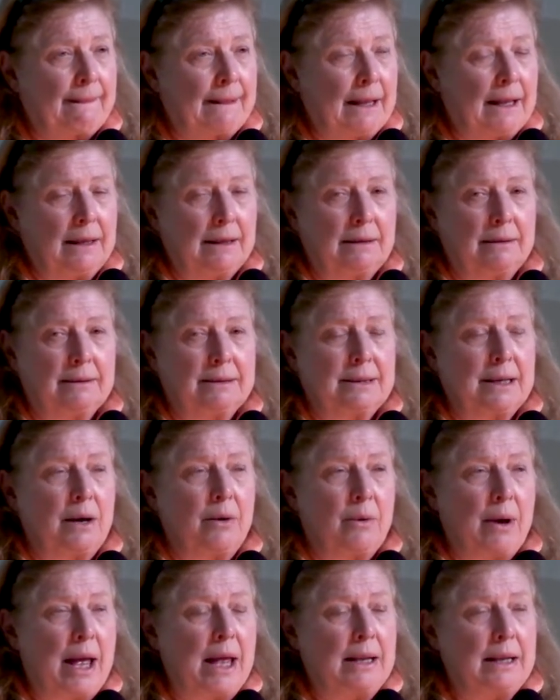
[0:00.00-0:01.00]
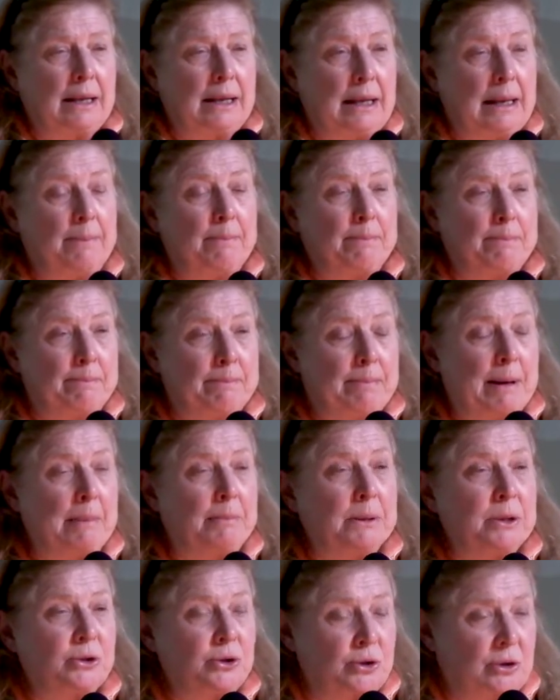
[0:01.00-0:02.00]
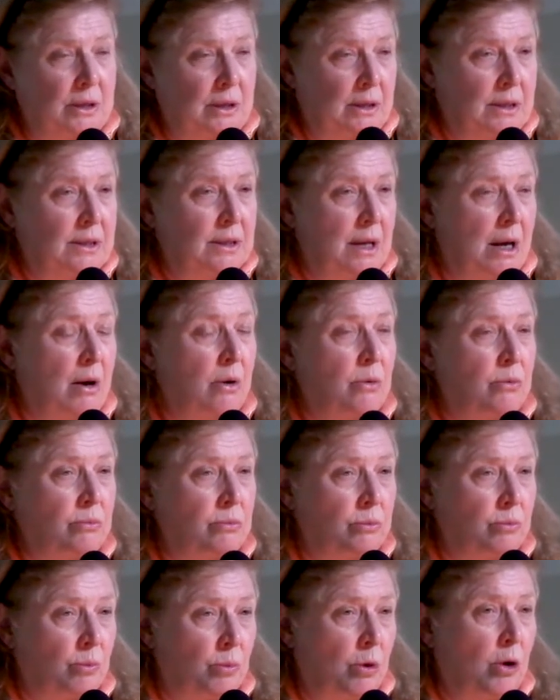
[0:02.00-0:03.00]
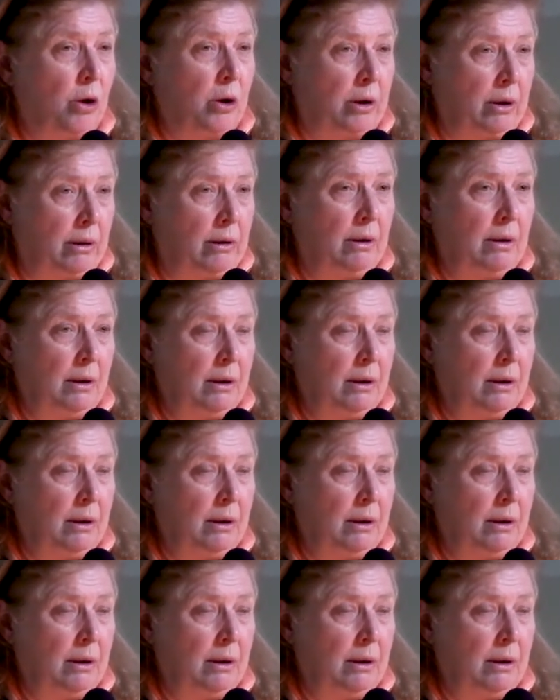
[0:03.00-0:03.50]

um, so and he published his own work